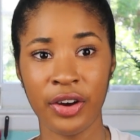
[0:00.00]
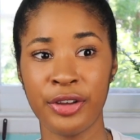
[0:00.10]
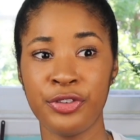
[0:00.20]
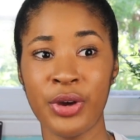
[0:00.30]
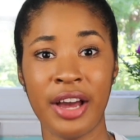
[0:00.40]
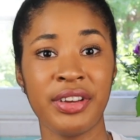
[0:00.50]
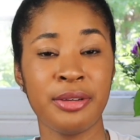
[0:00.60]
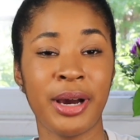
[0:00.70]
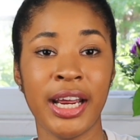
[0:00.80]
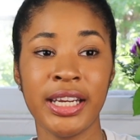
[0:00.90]
If you have
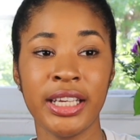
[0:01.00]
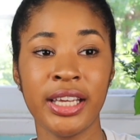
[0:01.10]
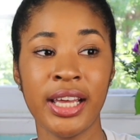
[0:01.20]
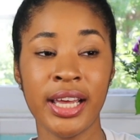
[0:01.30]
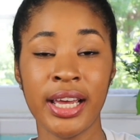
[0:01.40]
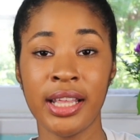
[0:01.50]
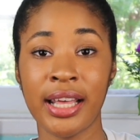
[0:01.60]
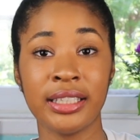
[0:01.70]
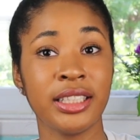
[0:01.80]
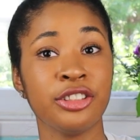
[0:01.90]
anybody
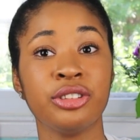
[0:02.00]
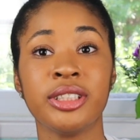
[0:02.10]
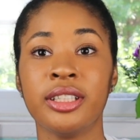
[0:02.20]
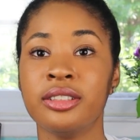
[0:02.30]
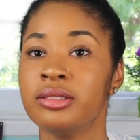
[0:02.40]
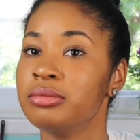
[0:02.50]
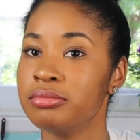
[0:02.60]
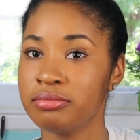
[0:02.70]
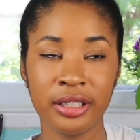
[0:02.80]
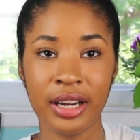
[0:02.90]
that's interested
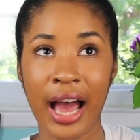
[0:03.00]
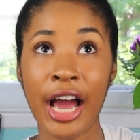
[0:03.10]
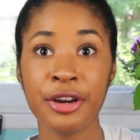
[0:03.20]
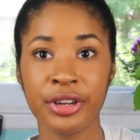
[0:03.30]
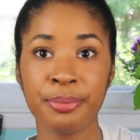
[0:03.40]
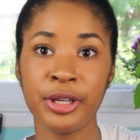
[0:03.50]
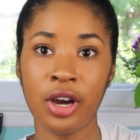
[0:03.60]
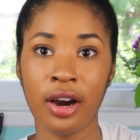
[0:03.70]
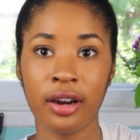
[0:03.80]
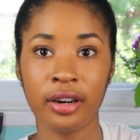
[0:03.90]
in hiring
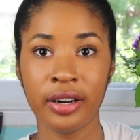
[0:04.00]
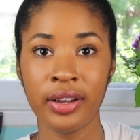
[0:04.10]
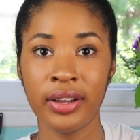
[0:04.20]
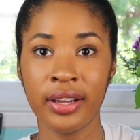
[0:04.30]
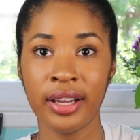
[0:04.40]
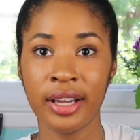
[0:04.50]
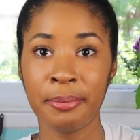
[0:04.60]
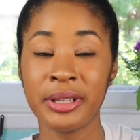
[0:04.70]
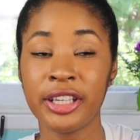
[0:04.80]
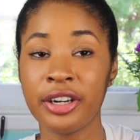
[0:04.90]
PR,
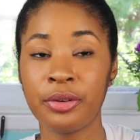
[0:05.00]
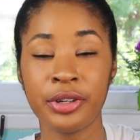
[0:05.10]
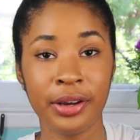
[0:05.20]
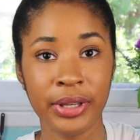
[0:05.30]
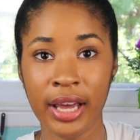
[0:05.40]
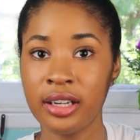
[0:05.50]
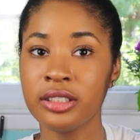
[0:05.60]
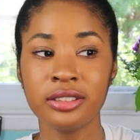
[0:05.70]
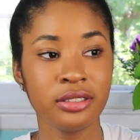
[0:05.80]
but they don't know yet,